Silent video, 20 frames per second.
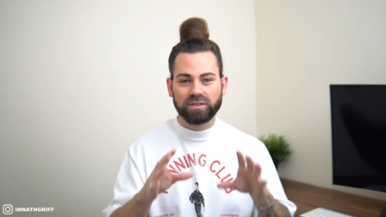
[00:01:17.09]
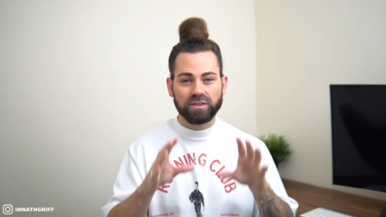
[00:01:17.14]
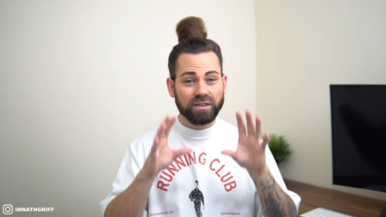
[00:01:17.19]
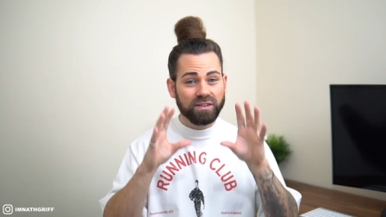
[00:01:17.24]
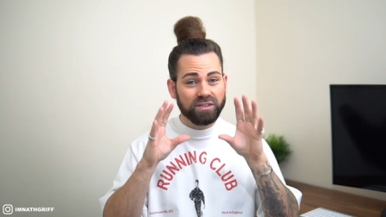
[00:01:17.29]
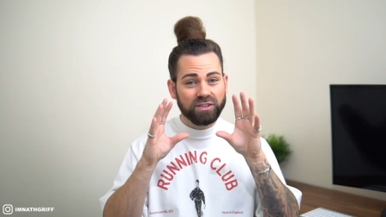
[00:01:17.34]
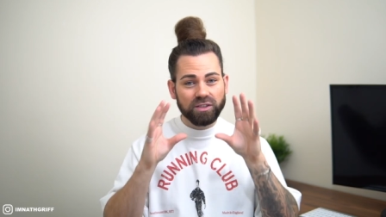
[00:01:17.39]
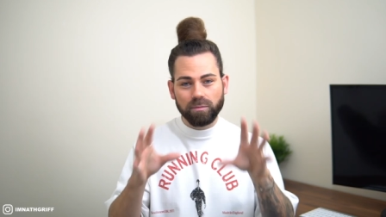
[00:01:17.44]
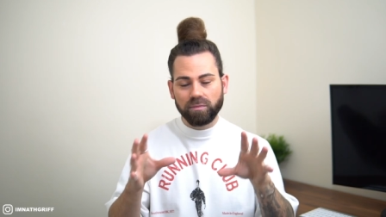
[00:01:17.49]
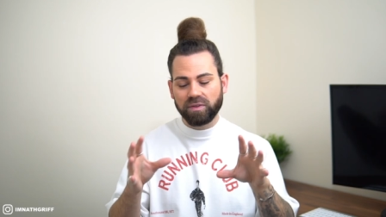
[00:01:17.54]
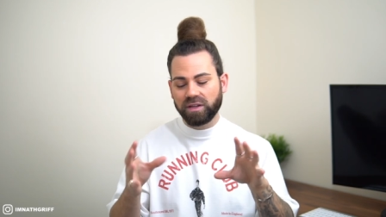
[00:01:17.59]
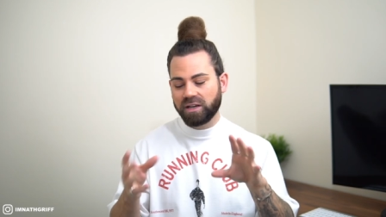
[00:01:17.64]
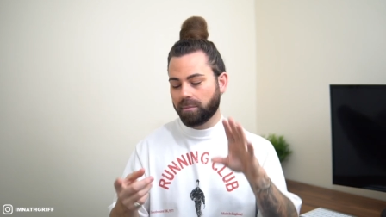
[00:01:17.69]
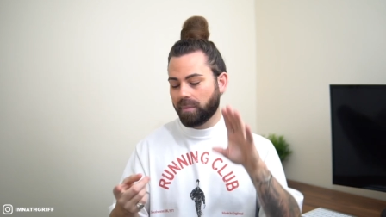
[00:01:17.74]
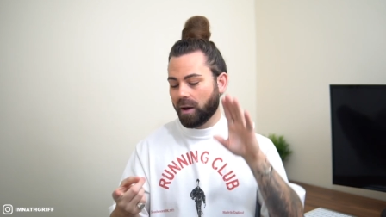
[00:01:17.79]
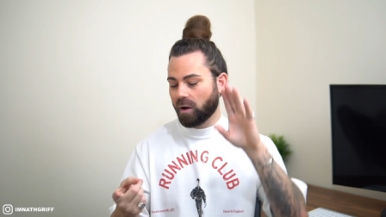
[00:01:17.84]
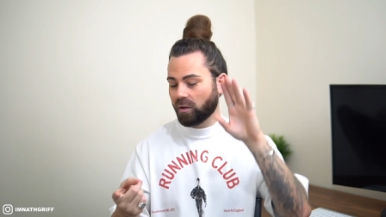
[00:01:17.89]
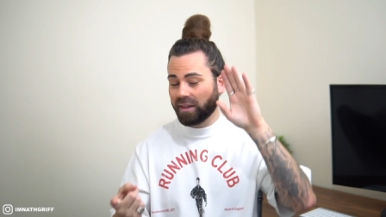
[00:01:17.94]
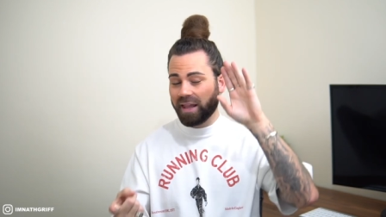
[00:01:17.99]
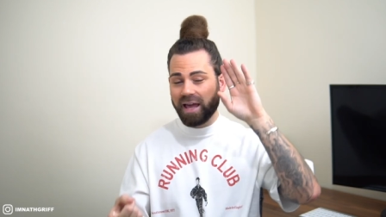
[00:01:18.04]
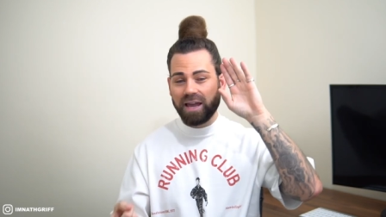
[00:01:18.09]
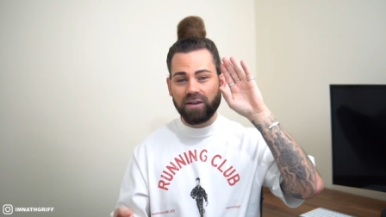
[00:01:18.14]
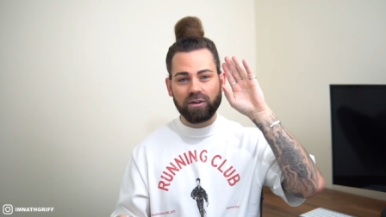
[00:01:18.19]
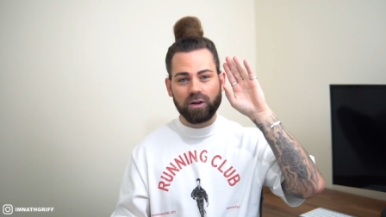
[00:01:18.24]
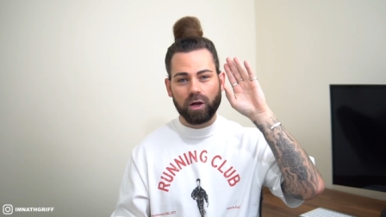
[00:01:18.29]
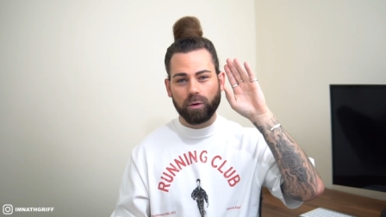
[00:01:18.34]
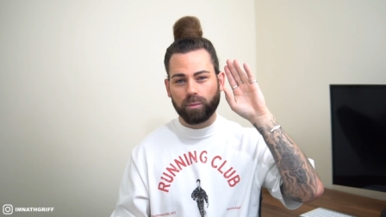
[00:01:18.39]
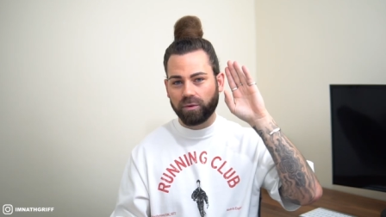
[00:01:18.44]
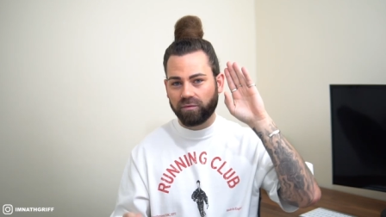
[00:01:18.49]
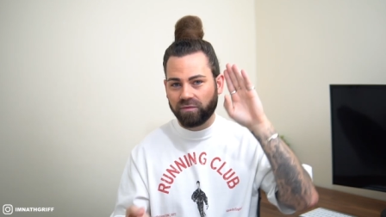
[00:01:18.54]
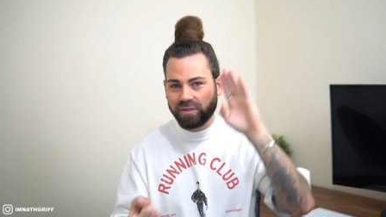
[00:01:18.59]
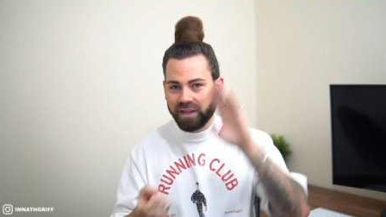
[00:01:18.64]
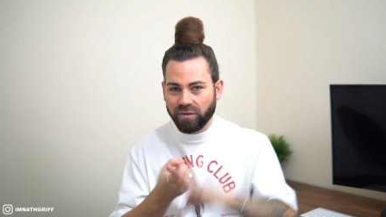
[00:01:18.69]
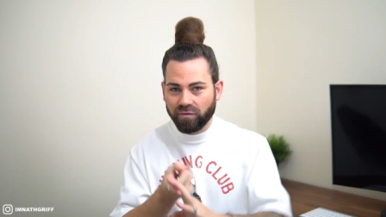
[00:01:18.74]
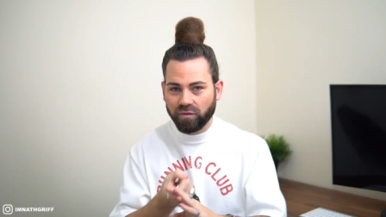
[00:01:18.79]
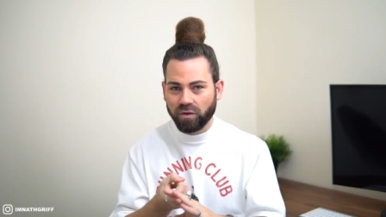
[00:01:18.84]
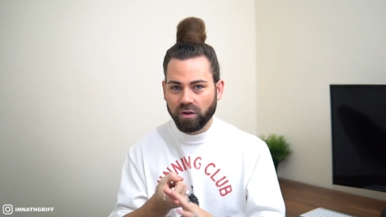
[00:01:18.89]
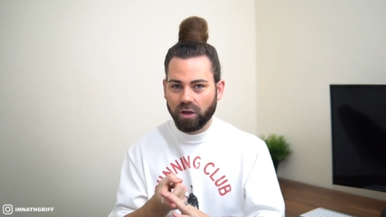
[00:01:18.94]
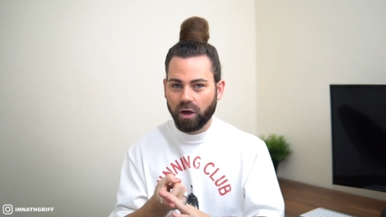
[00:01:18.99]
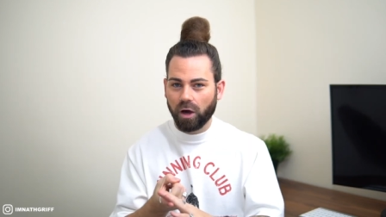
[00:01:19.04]
There's something about layering up with
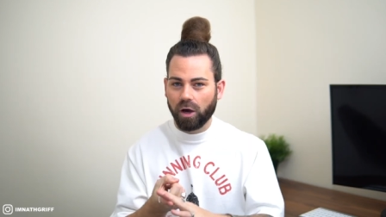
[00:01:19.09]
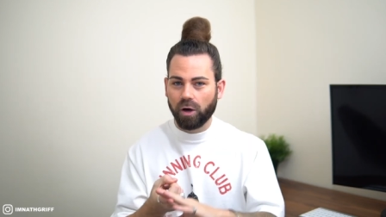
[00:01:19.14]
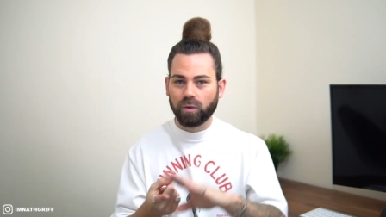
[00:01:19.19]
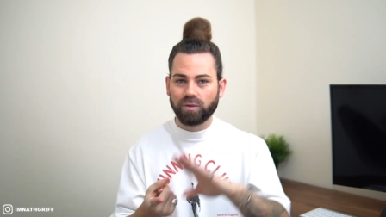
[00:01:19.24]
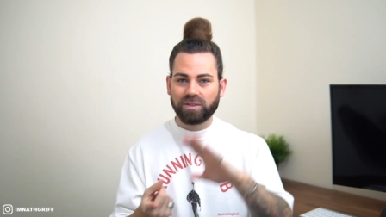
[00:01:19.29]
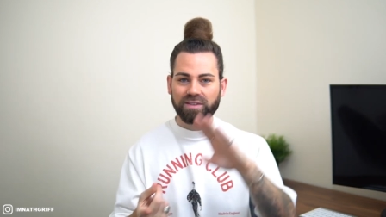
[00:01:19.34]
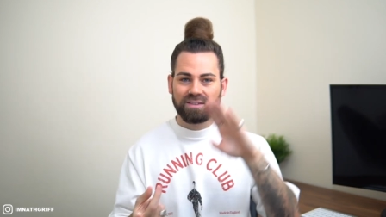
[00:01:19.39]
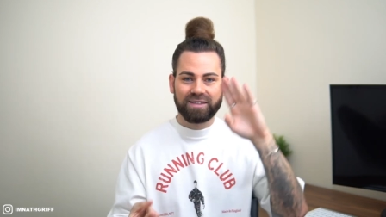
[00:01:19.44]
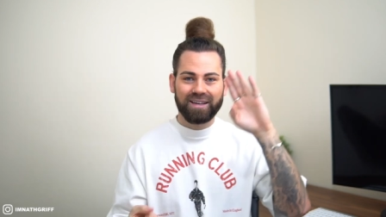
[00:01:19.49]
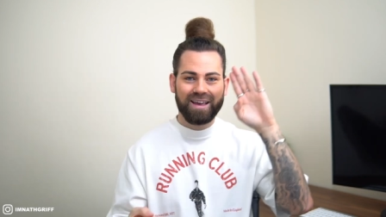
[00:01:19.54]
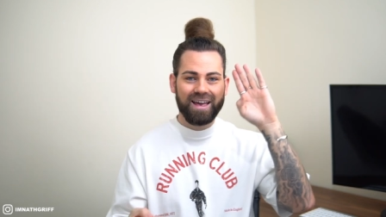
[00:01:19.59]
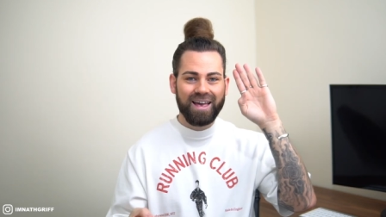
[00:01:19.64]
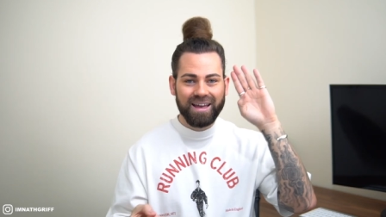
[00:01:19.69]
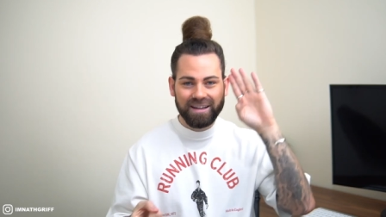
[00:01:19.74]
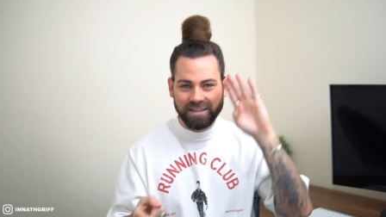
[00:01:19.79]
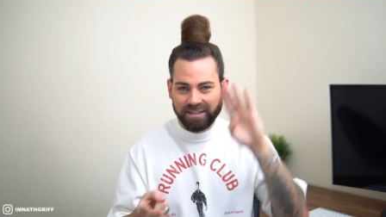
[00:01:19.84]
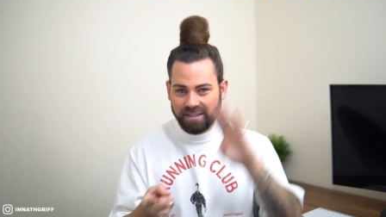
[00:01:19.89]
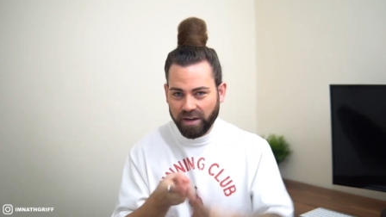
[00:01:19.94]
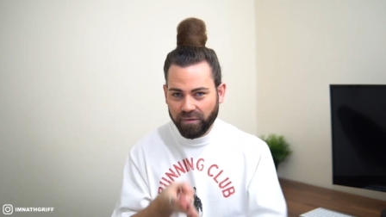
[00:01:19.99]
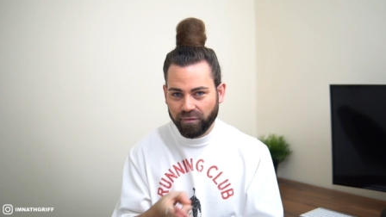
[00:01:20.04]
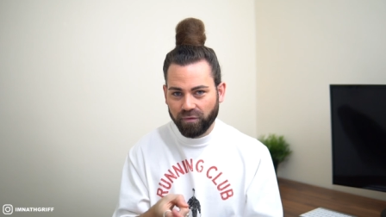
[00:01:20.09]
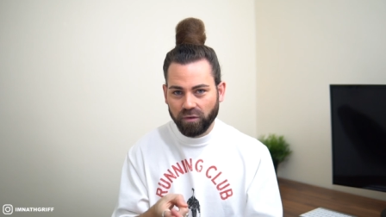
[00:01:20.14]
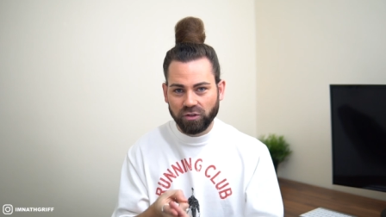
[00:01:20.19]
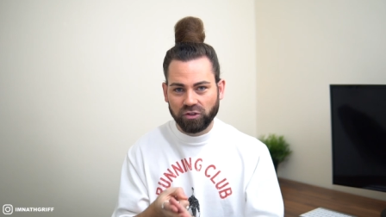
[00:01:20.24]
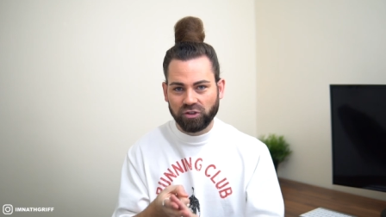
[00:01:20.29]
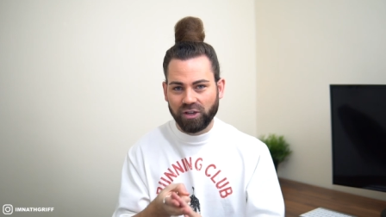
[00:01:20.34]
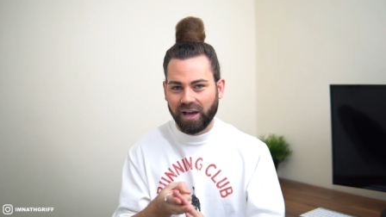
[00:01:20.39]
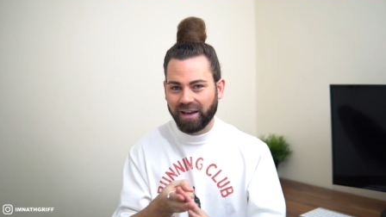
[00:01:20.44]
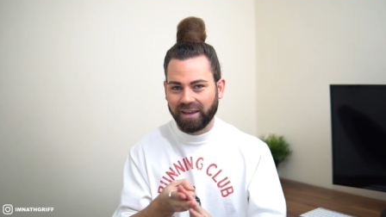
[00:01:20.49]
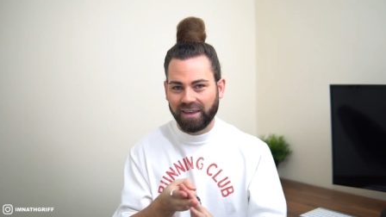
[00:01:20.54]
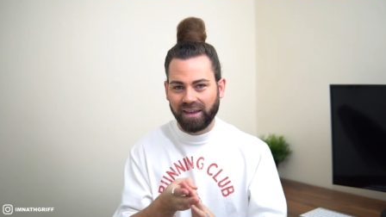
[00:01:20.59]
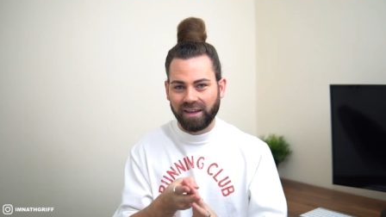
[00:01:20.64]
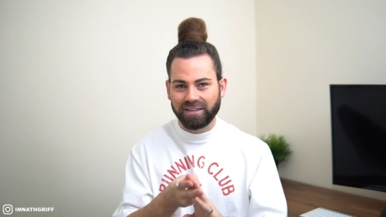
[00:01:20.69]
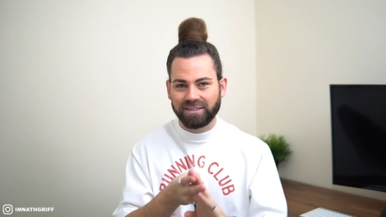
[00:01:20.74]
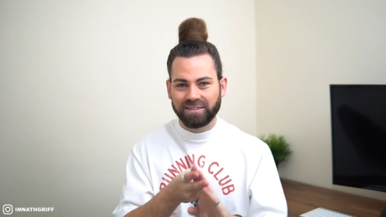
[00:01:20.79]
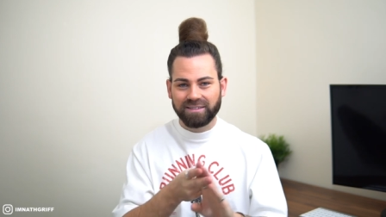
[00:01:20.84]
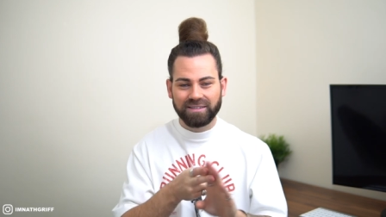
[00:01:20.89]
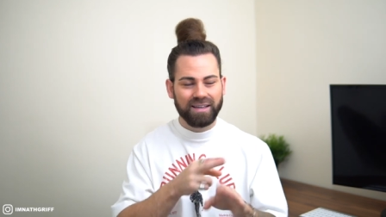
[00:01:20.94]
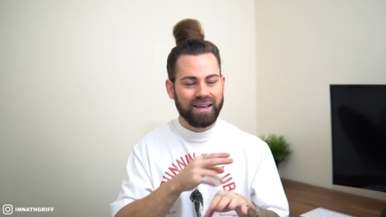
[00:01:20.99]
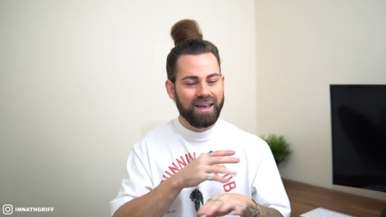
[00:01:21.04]
different coats, different
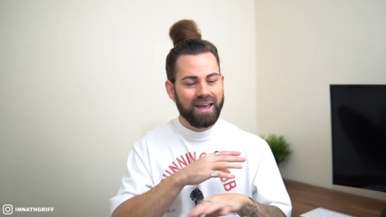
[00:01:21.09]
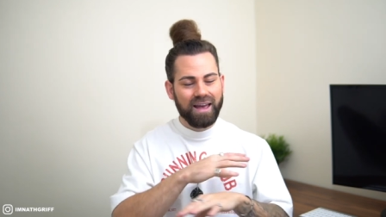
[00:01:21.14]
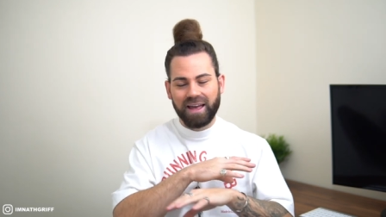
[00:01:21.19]
jackets.